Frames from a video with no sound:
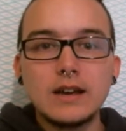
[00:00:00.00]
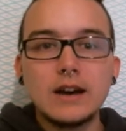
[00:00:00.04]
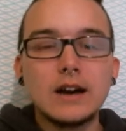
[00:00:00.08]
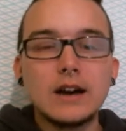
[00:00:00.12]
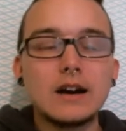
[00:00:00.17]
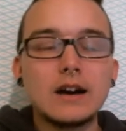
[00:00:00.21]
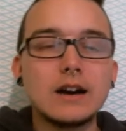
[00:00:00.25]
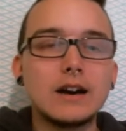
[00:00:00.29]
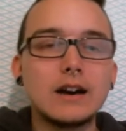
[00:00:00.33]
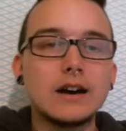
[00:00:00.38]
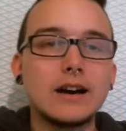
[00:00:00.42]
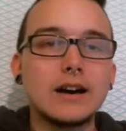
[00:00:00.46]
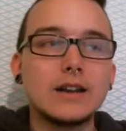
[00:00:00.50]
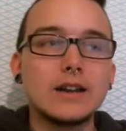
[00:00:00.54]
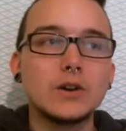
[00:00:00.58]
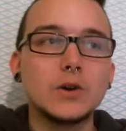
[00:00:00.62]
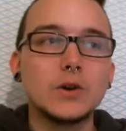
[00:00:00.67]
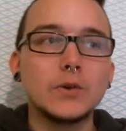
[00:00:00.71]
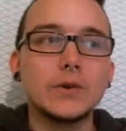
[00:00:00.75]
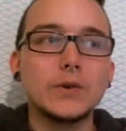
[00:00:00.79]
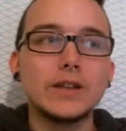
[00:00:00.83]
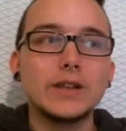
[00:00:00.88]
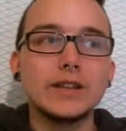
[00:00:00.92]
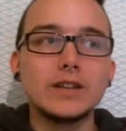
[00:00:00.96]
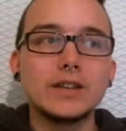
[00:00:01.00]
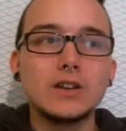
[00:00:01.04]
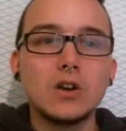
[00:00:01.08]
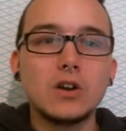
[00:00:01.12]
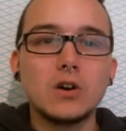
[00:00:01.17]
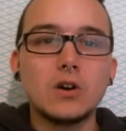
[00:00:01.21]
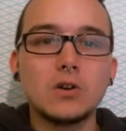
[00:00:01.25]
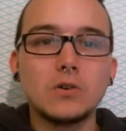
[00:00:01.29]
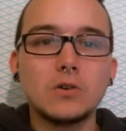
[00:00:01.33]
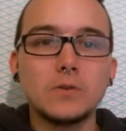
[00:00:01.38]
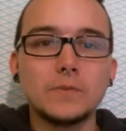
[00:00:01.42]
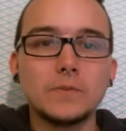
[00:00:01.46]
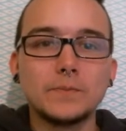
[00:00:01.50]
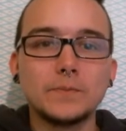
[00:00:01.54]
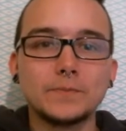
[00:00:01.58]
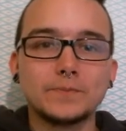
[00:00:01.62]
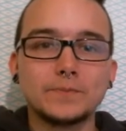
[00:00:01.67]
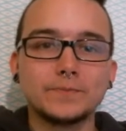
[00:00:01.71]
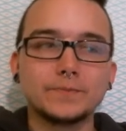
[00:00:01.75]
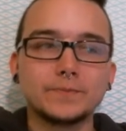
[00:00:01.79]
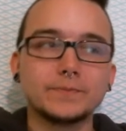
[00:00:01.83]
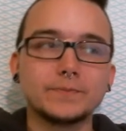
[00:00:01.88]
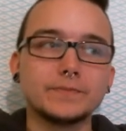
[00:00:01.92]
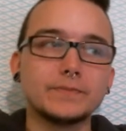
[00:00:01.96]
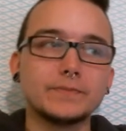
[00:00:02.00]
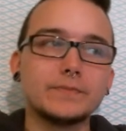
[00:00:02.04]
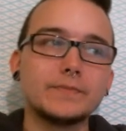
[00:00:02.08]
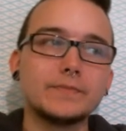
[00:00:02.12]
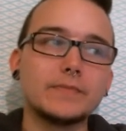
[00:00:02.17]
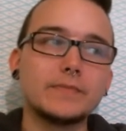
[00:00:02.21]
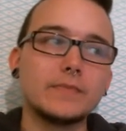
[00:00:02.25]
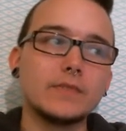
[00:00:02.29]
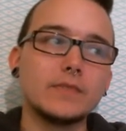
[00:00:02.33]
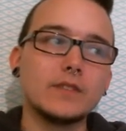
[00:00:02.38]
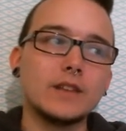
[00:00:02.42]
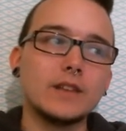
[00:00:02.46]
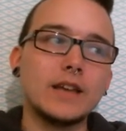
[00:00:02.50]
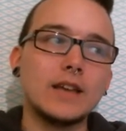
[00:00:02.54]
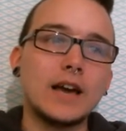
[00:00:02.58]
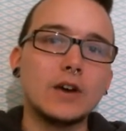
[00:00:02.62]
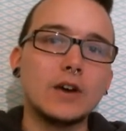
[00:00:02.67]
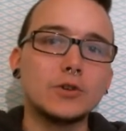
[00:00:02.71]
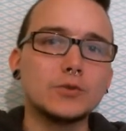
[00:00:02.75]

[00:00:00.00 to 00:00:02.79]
I don't really know how